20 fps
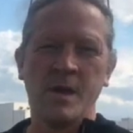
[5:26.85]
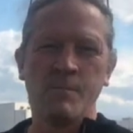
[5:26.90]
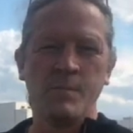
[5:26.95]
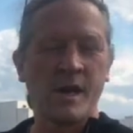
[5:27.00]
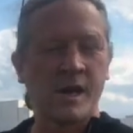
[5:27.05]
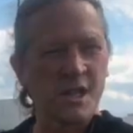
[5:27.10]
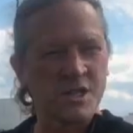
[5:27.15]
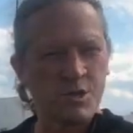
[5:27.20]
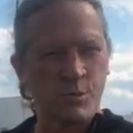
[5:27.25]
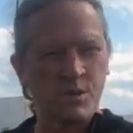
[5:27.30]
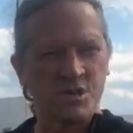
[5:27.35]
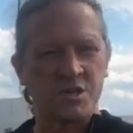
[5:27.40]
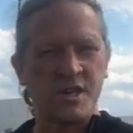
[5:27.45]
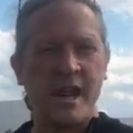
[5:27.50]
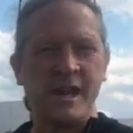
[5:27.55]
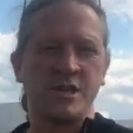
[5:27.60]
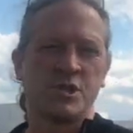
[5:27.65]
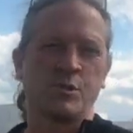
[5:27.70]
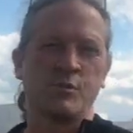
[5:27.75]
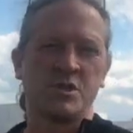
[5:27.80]
because it was
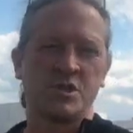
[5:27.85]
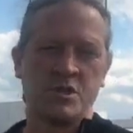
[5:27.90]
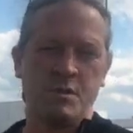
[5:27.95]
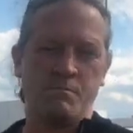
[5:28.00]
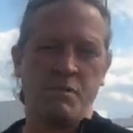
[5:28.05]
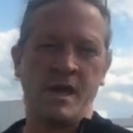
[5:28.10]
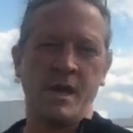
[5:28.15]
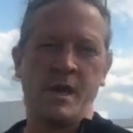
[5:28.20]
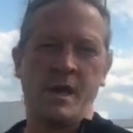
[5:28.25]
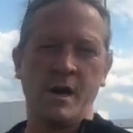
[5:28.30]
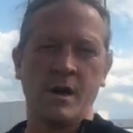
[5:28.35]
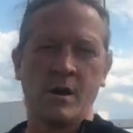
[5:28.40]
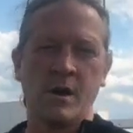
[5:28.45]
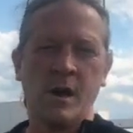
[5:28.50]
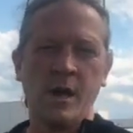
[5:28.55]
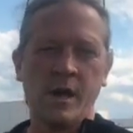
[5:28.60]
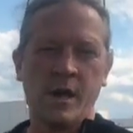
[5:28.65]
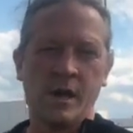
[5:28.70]
dangerous to be here